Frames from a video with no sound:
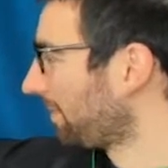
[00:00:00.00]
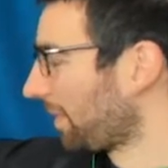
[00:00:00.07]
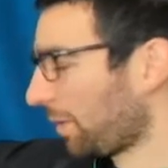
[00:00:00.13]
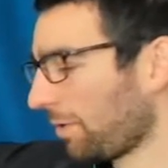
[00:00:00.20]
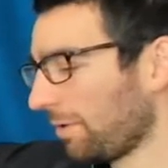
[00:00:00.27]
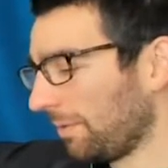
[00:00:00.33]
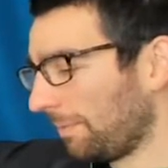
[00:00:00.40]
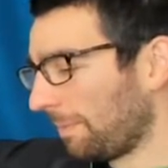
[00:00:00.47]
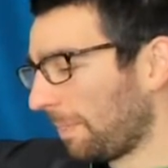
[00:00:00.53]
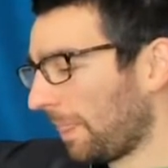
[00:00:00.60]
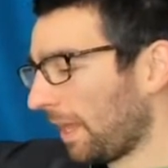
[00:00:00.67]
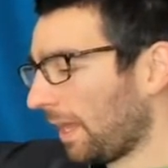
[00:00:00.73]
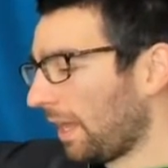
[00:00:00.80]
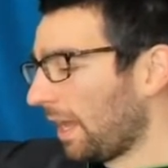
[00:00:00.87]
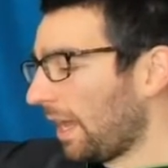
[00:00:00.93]
Cool.
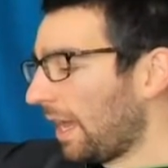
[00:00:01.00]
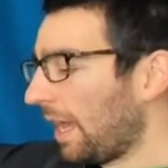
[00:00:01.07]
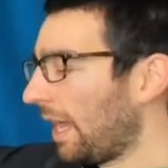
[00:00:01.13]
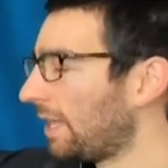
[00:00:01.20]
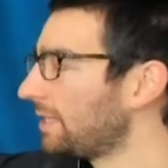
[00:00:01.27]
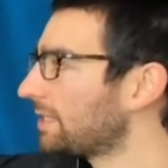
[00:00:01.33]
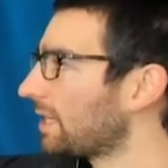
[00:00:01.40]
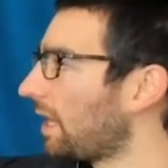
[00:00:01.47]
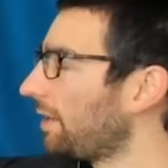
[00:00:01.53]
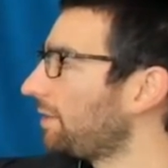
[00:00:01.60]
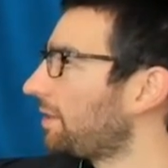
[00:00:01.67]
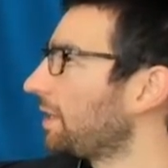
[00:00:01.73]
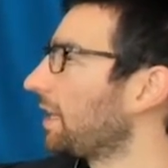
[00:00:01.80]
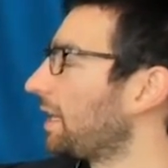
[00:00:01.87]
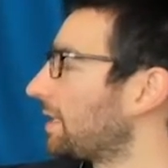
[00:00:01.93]
And is there
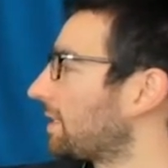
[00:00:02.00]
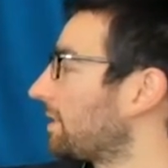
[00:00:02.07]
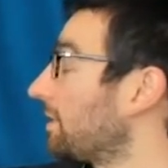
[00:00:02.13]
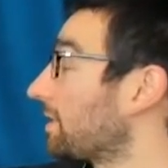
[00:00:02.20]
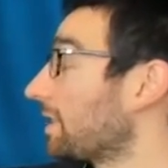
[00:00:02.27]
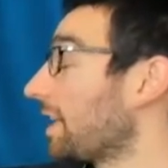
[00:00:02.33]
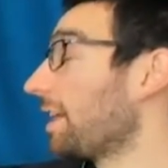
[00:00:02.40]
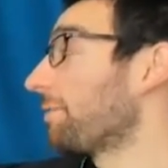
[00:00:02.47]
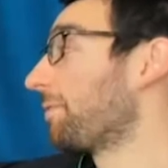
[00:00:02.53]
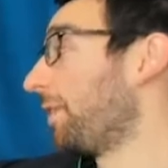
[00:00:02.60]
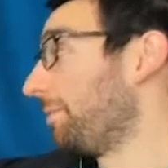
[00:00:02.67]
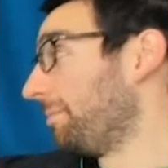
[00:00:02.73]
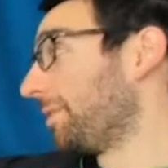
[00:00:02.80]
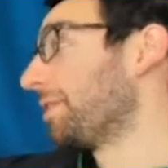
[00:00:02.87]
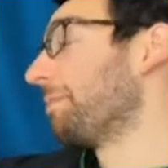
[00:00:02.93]
anything else, aside
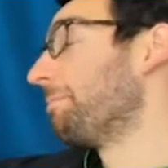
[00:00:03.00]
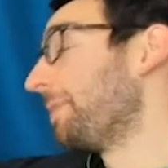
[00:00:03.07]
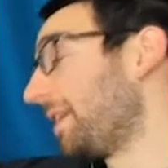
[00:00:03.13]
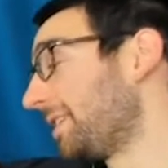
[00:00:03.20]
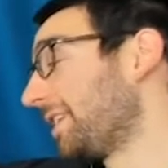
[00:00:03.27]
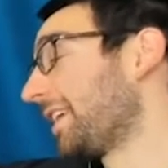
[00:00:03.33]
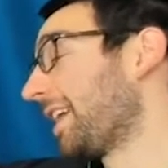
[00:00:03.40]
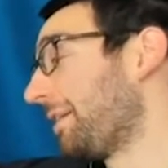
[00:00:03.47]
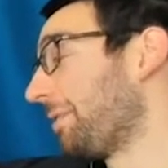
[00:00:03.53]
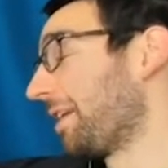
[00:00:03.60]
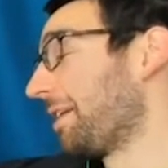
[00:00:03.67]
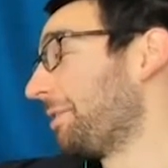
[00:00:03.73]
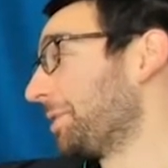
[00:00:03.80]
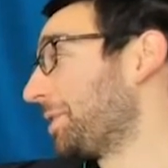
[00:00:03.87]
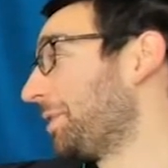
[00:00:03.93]
from the amazing
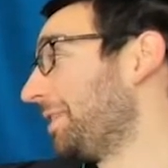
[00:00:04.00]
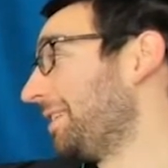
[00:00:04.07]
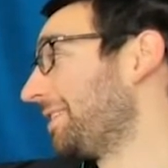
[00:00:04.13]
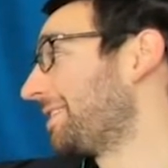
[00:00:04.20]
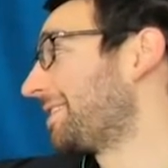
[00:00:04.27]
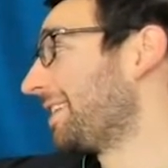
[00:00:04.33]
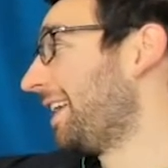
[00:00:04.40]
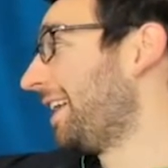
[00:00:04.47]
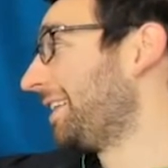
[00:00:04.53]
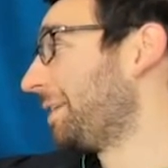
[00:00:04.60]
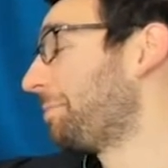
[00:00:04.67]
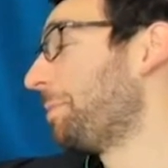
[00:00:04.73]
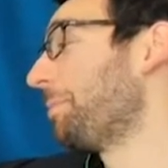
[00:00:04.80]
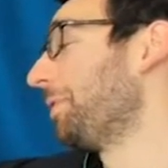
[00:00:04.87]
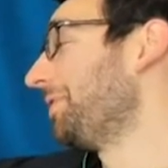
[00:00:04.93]
Kawakawa toilets, that
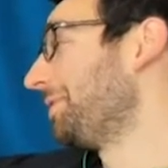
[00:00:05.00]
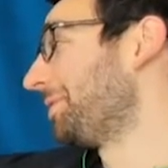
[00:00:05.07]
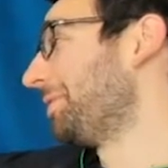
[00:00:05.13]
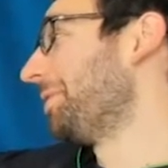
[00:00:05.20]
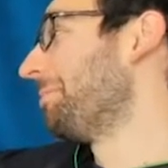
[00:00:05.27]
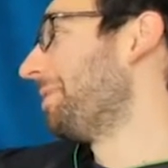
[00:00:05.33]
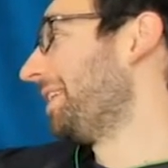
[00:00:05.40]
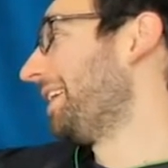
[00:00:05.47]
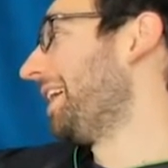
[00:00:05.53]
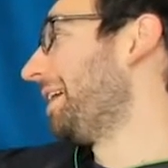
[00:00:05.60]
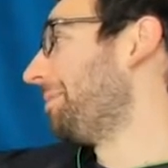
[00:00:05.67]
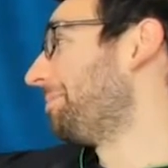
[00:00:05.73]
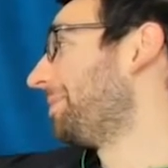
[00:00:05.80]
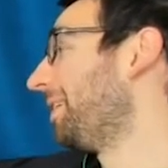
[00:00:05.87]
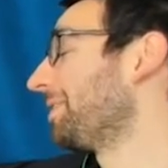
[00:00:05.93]
people need to know about the
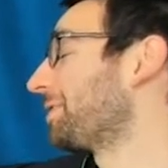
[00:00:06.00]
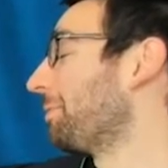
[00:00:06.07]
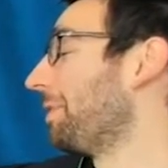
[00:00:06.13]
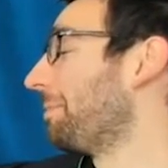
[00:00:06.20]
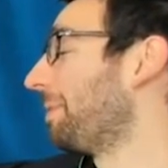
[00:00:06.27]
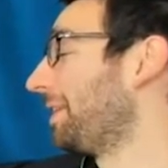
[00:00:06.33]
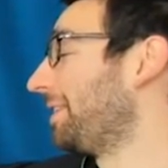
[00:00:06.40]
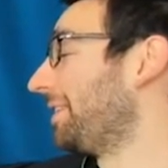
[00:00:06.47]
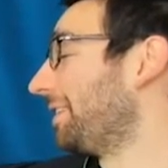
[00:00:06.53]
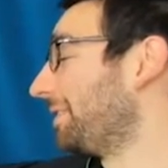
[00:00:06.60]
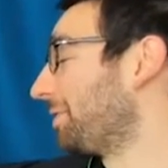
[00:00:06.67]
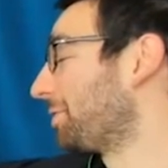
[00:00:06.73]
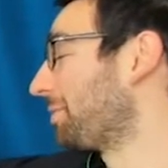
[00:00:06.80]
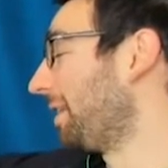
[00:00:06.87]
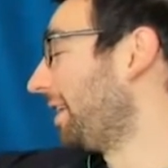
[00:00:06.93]
app? About the
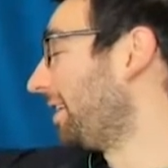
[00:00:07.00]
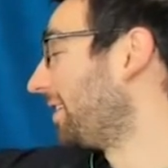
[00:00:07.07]
trail?